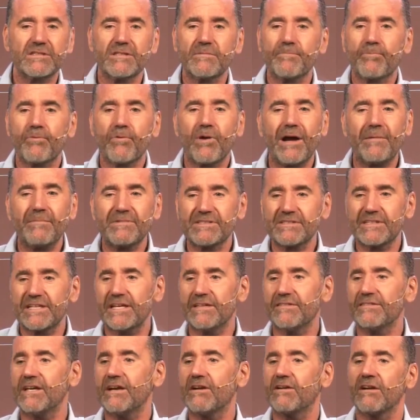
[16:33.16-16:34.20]
to the promised
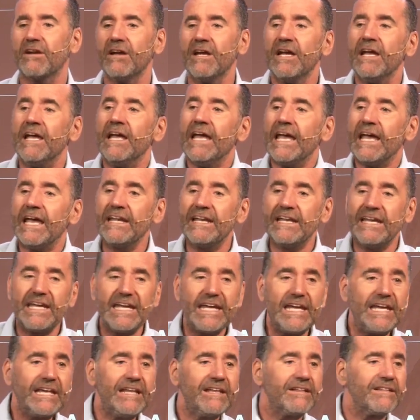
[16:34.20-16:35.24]
land there. And
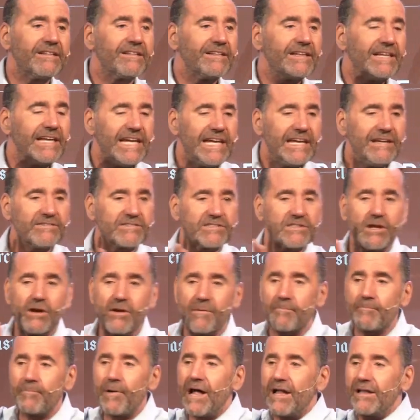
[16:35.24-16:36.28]
he leaves
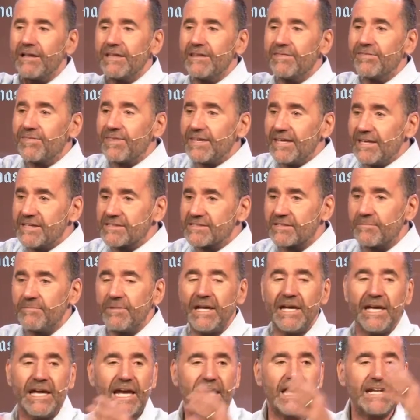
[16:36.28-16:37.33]
the polytheism,
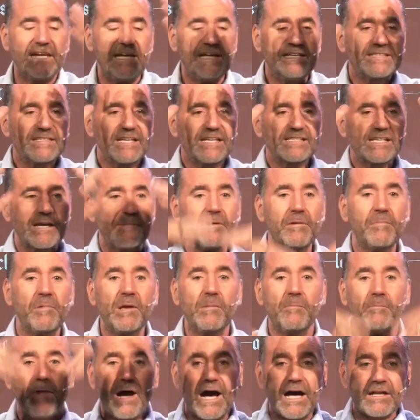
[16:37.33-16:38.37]
and he says, I'm going to
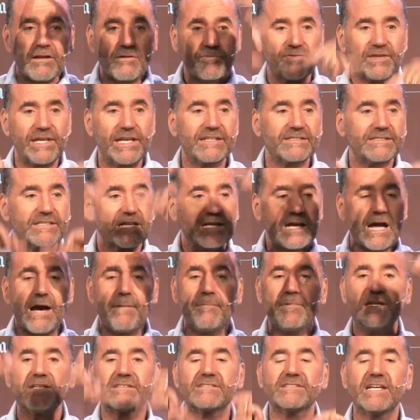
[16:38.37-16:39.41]
be monotheistic.
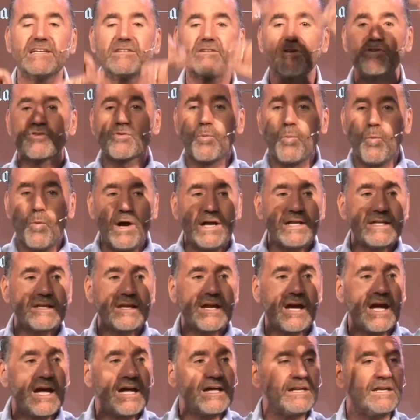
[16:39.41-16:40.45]
I'm going to say there's one
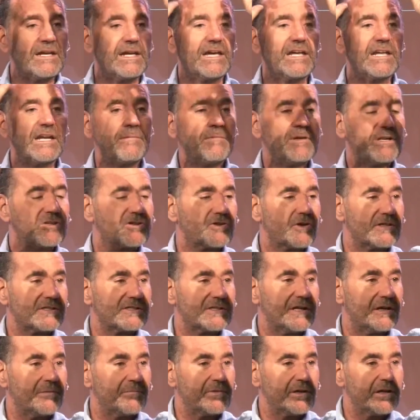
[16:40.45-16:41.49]
God, and I'm going to
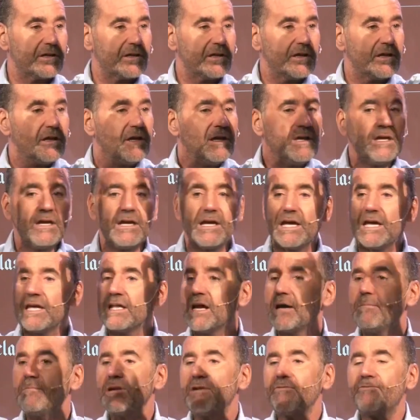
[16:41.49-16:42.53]
trust him.
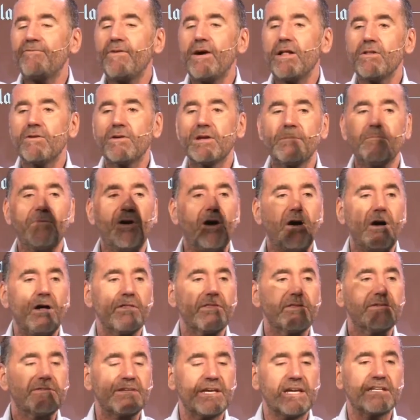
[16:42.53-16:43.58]
And I'm going to follow him all
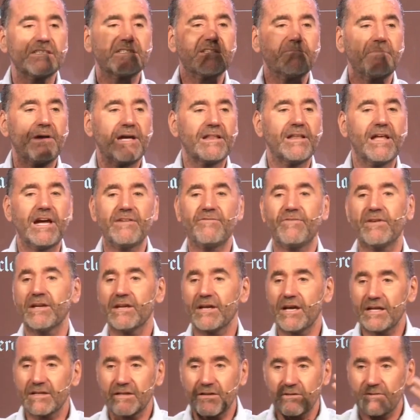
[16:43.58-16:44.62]
the days of my life. And
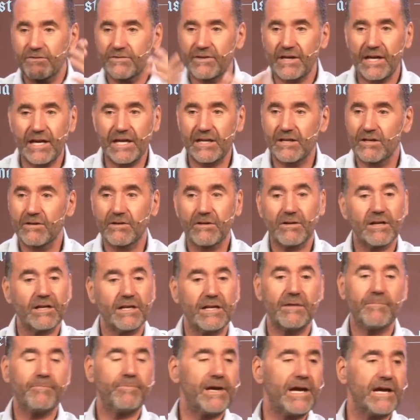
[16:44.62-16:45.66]
God goes, hey, you're going
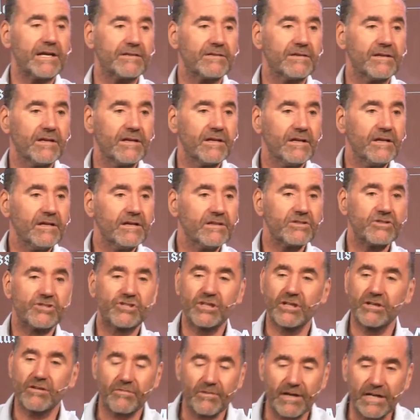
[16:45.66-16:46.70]
to impact
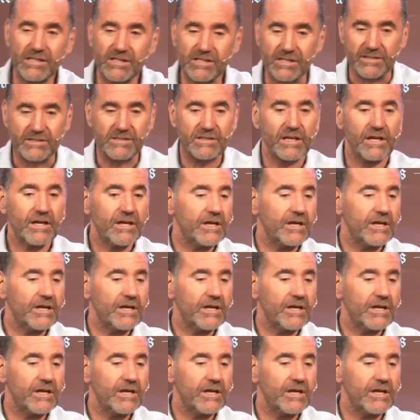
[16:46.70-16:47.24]
generations.